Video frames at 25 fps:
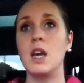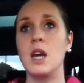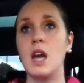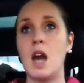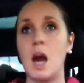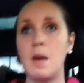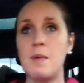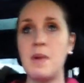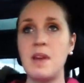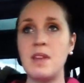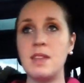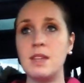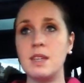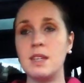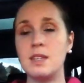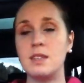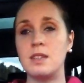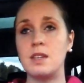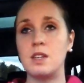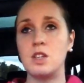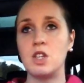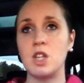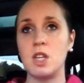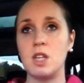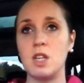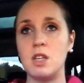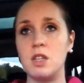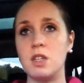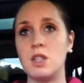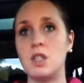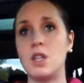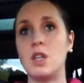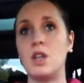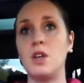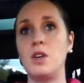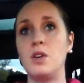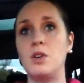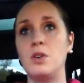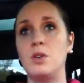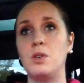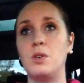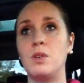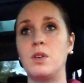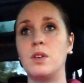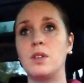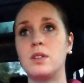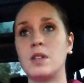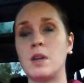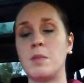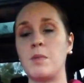I made the decision
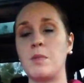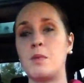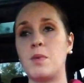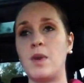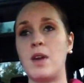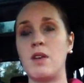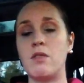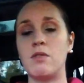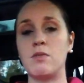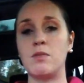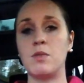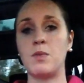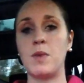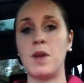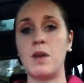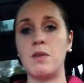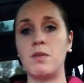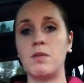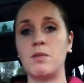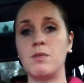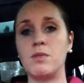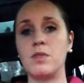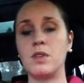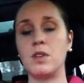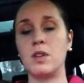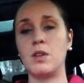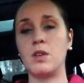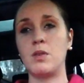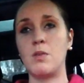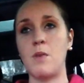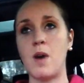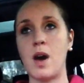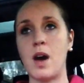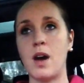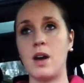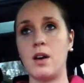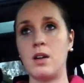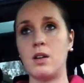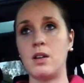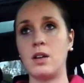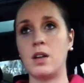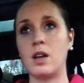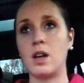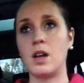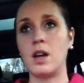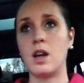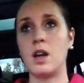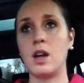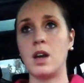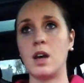to step away from the weight room for a little while
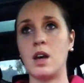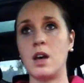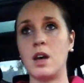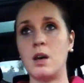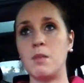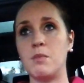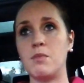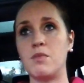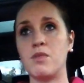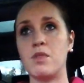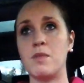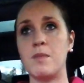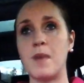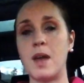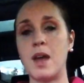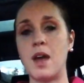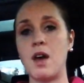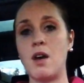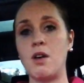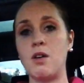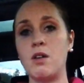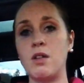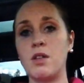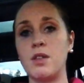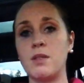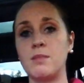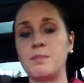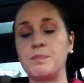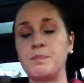um, for my health